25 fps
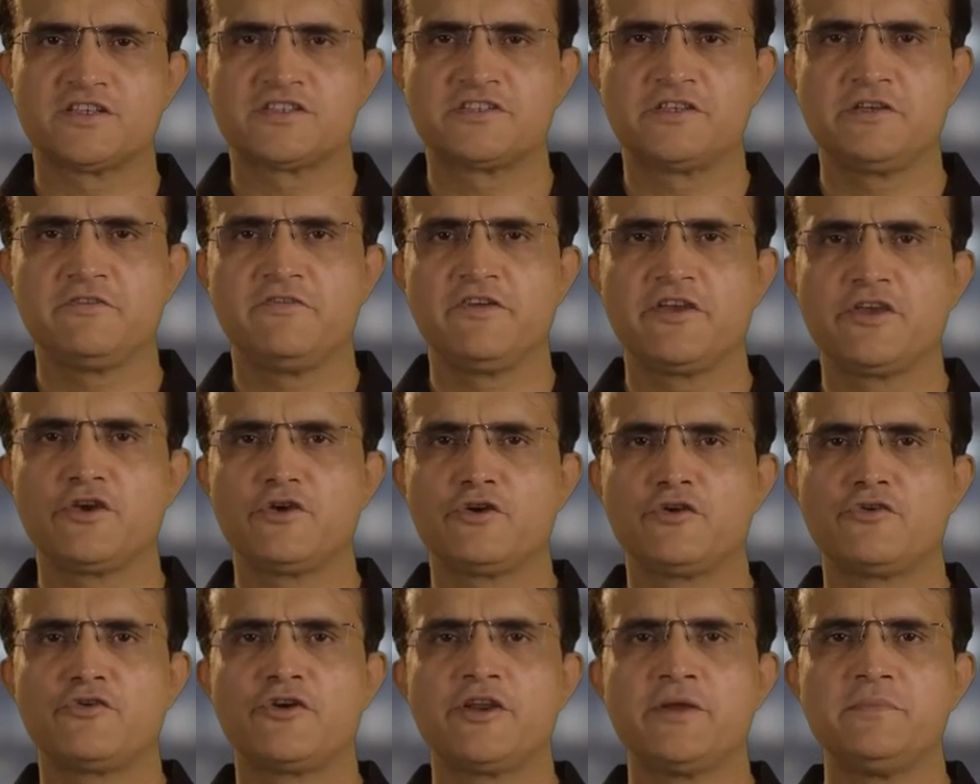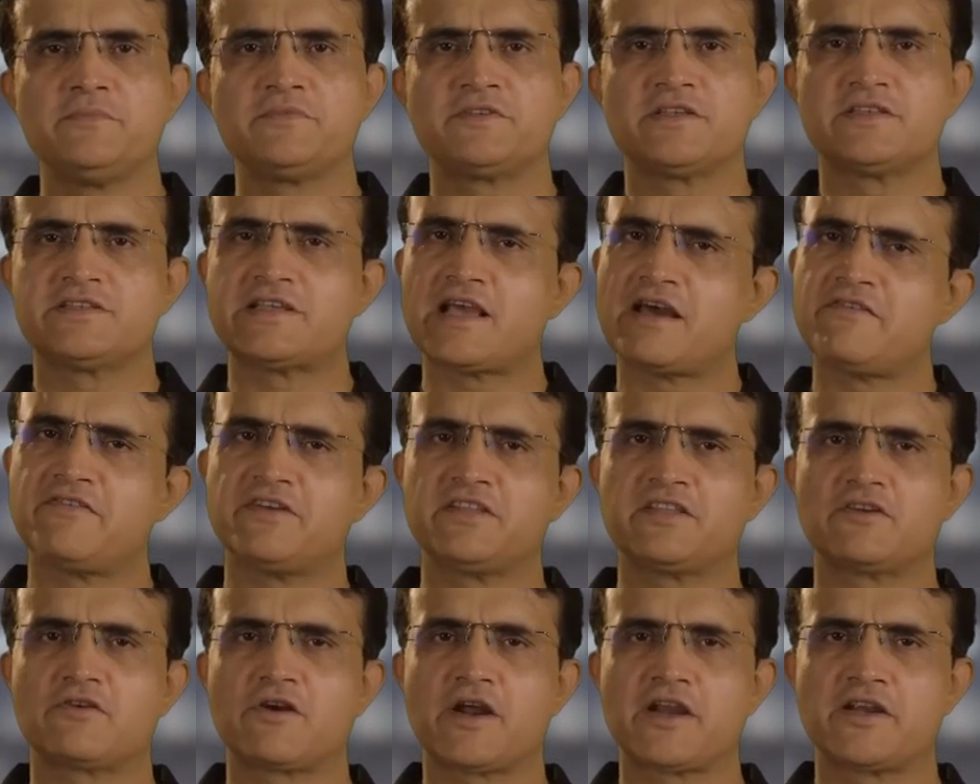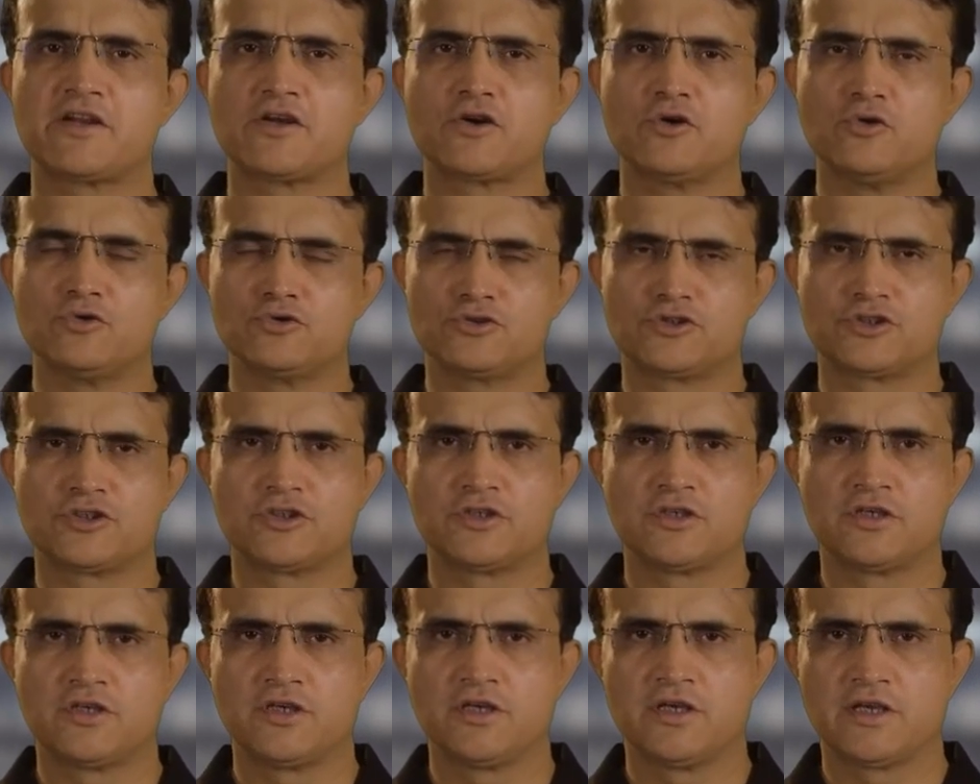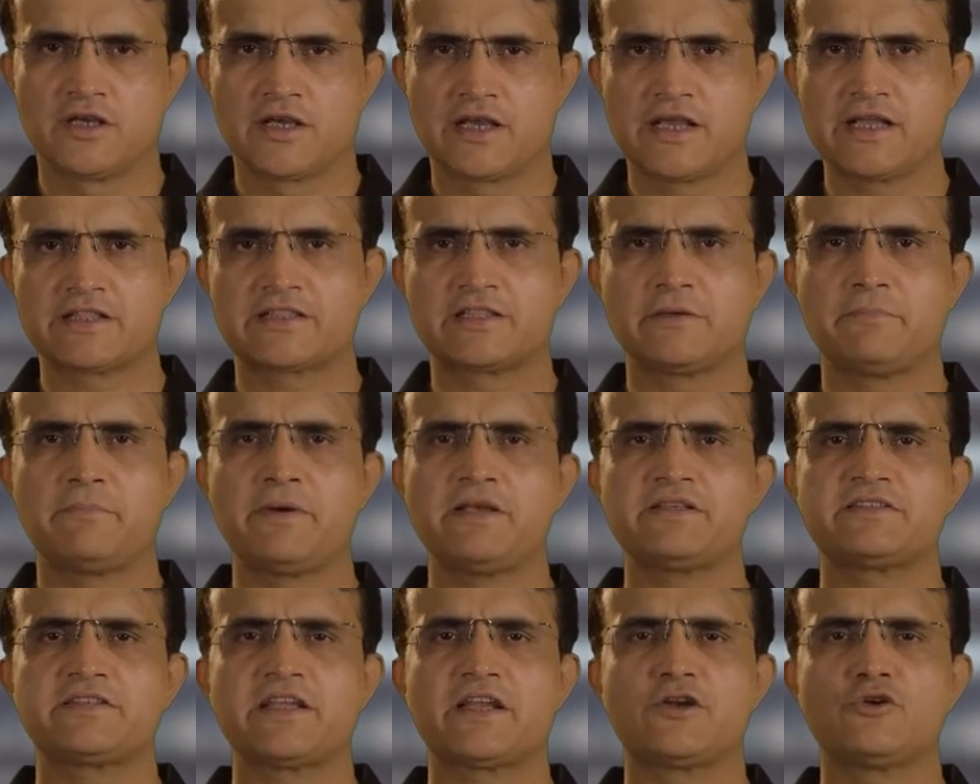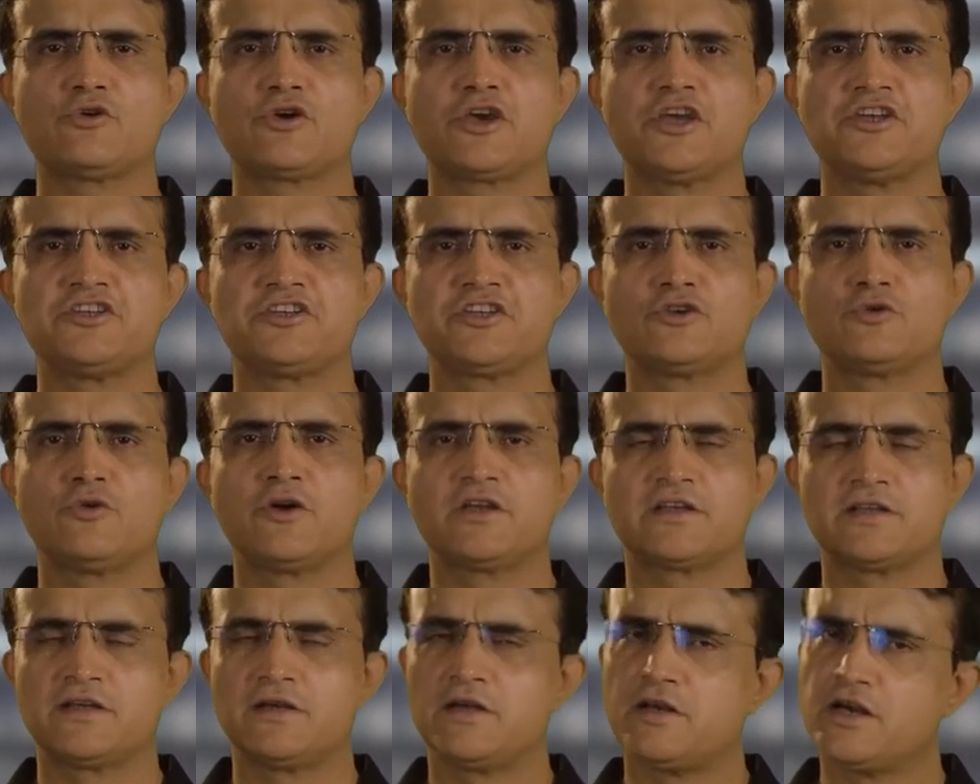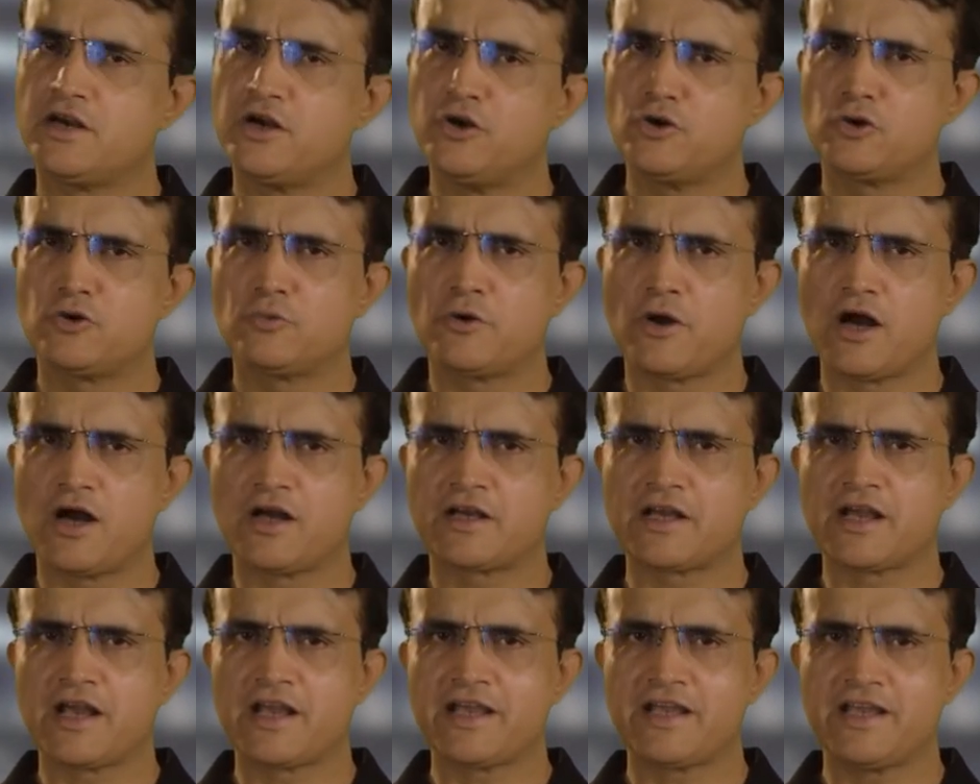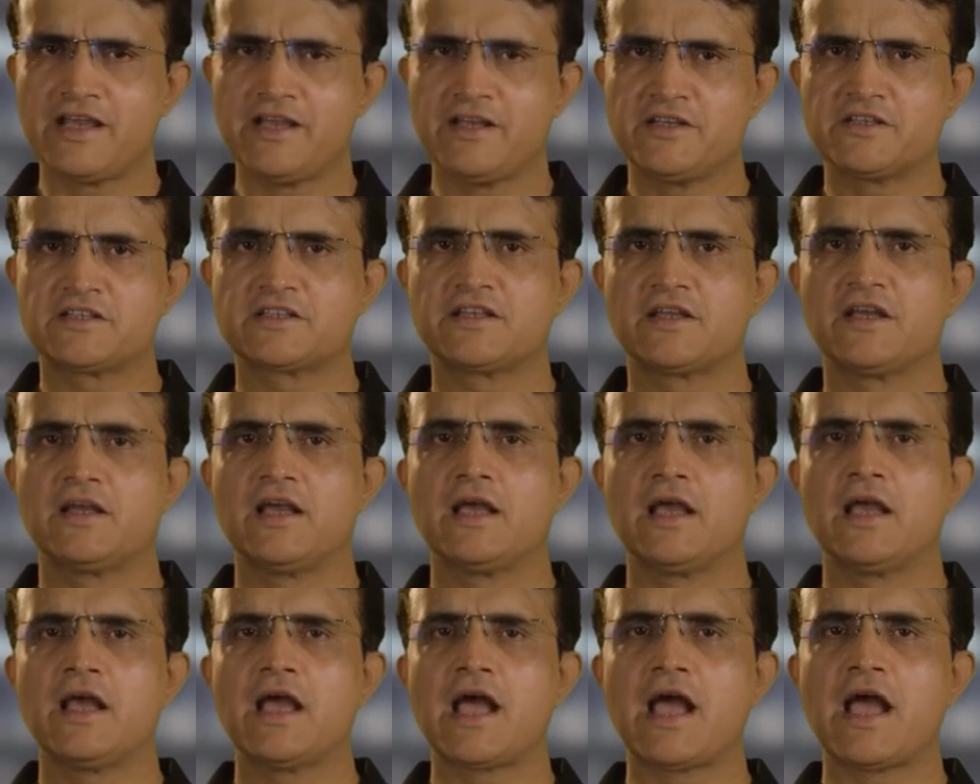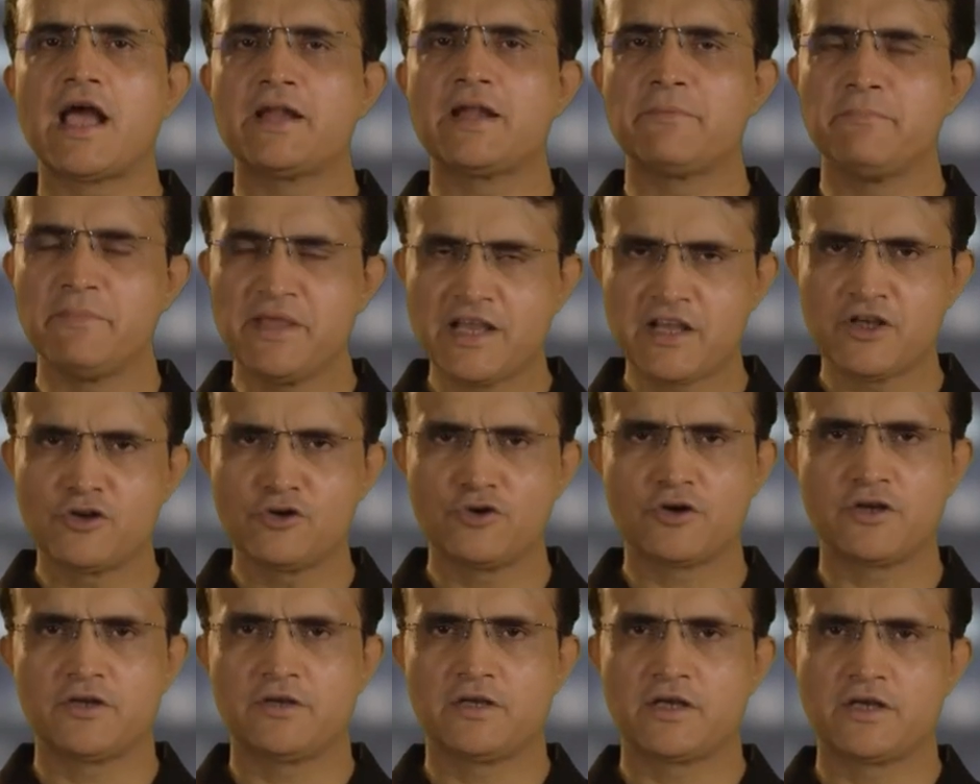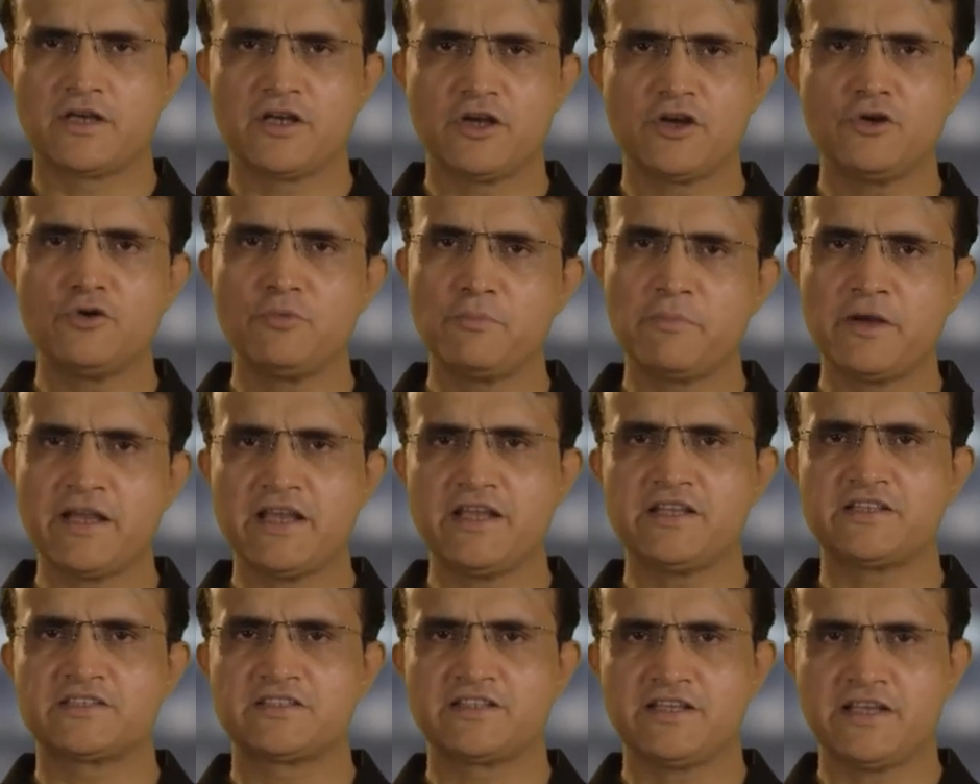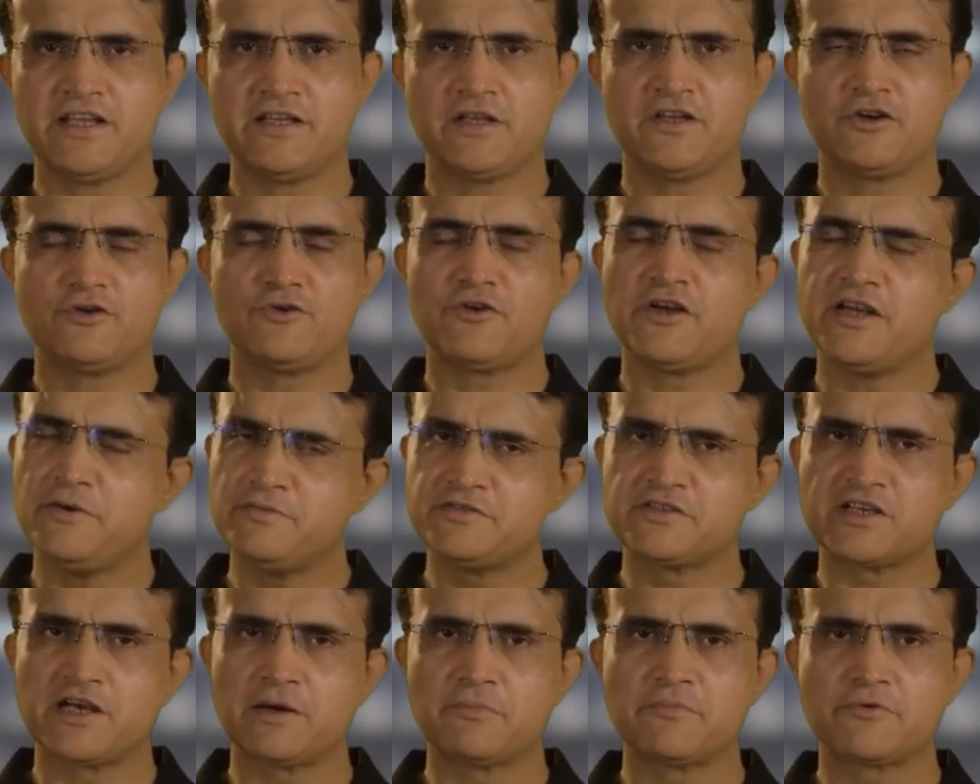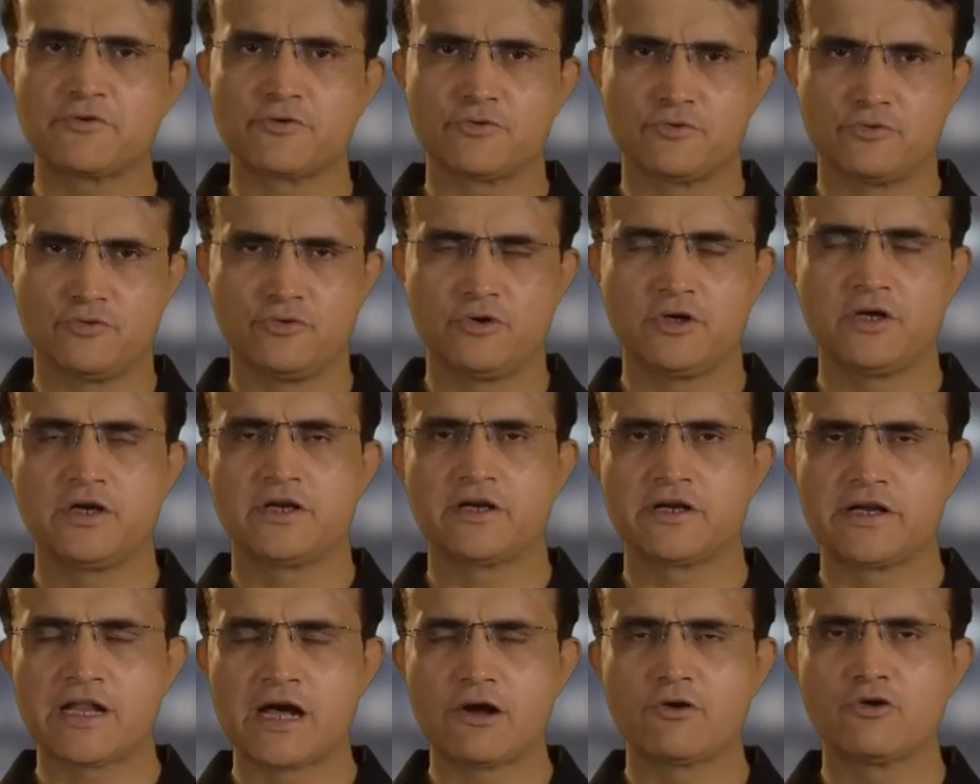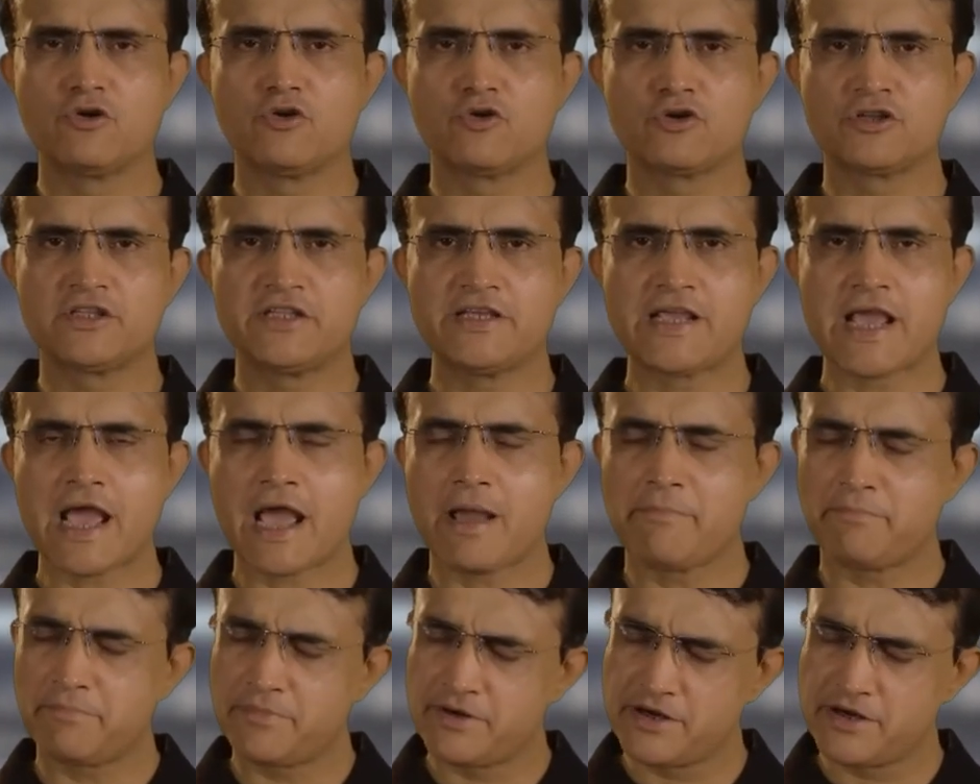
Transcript: achieving your dreams is having the right coach. Get the best education with Lukmaan IAS and make your UPSC dreams come true. Download the app